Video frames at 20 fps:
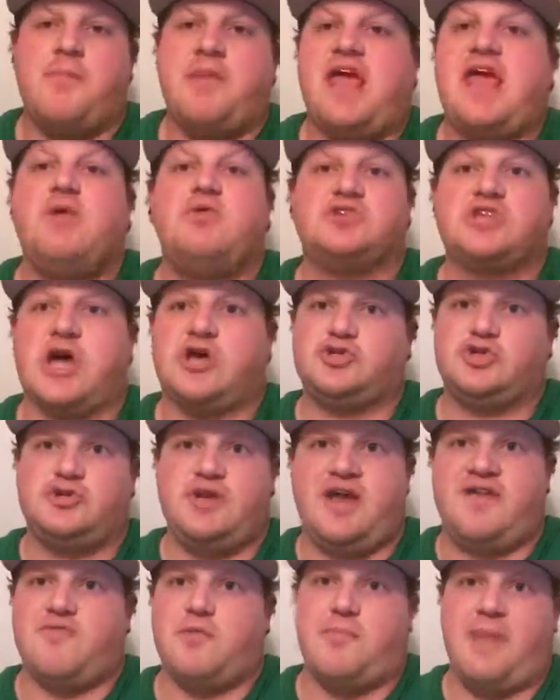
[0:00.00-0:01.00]
He was also
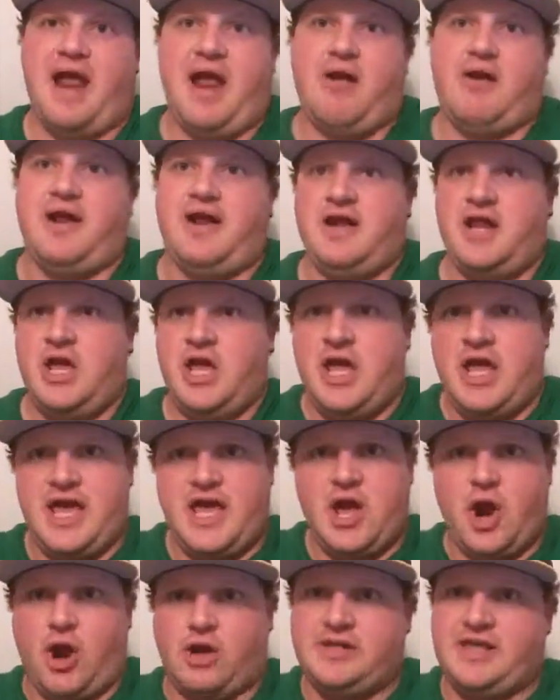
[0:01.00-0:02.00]
never married.
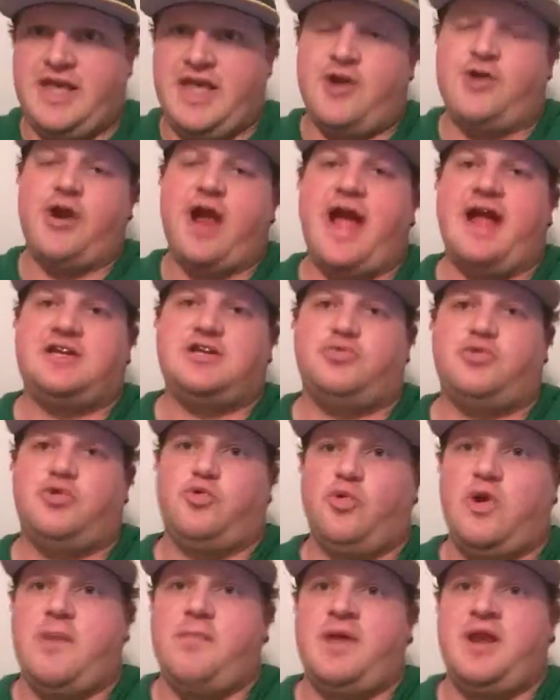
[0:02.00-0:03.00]
He hardly interacted
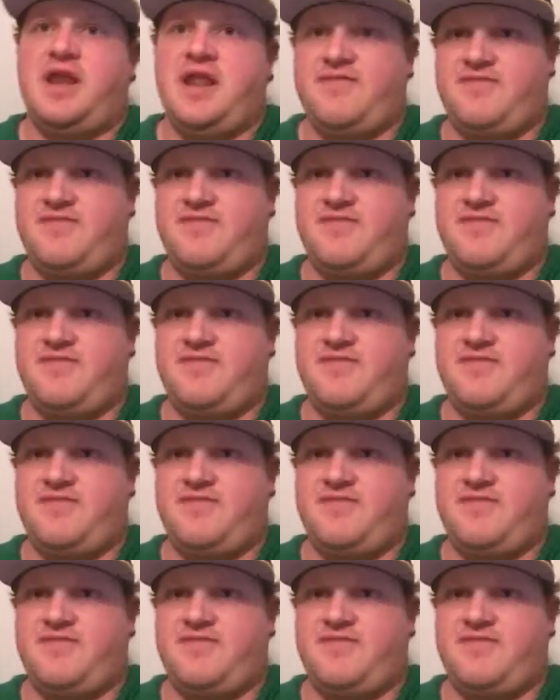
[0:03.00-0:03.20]
with women.